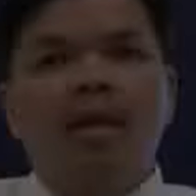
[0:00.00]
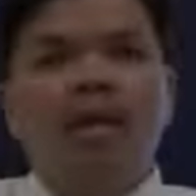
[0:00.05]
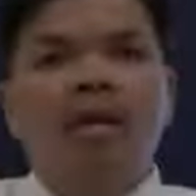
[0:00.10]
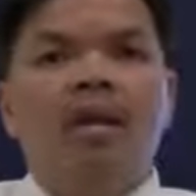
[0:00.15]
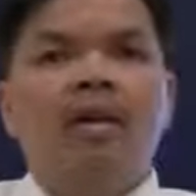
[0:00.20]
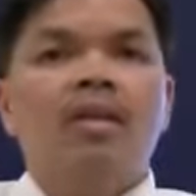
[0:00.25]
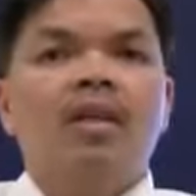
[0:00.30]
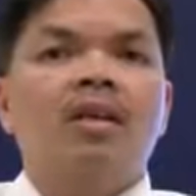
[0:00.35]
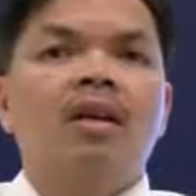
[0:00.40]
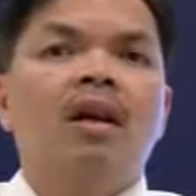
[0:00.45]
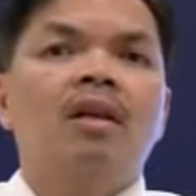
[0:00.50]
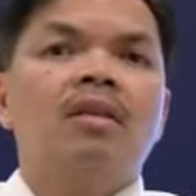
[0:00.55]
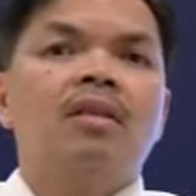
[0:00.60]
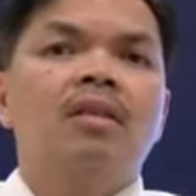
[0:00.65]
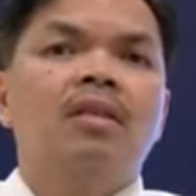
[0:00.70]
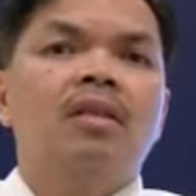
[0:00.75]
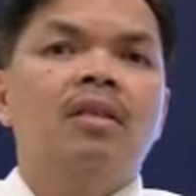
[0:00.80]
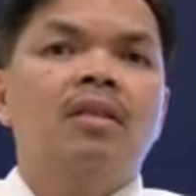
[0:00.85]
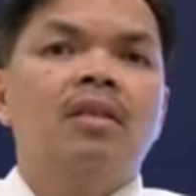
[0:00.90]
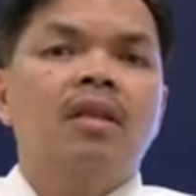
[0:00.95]

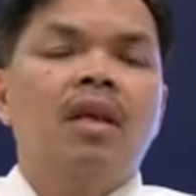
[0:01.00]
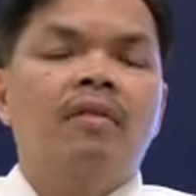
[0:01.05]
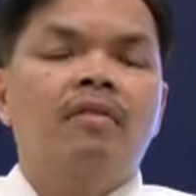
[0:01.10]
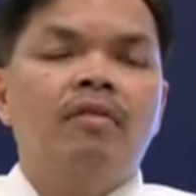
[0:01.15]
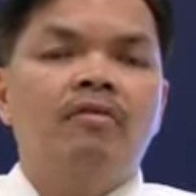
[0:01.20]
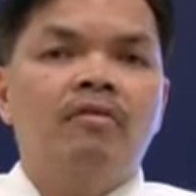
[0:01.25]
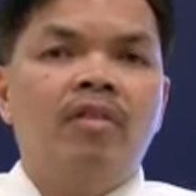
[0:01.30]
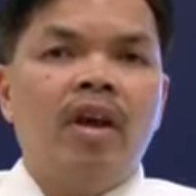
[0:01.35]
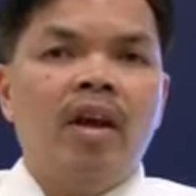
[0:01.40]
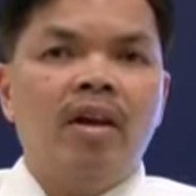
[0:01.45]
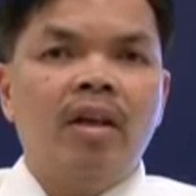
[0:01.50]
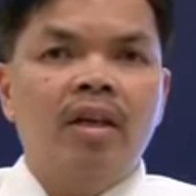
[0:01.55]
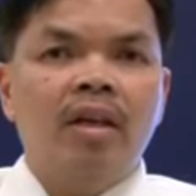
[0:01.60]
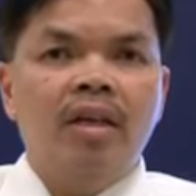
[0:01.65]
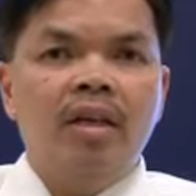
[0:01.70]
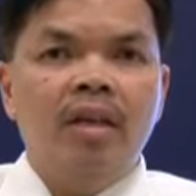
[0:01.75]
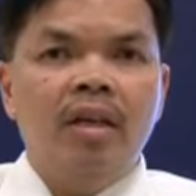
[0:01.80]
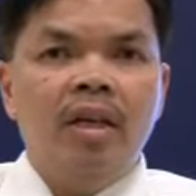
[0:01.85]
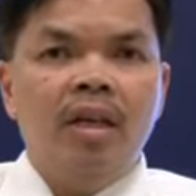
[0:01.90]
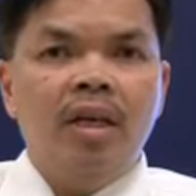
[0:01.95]
Nanotechnologies have a very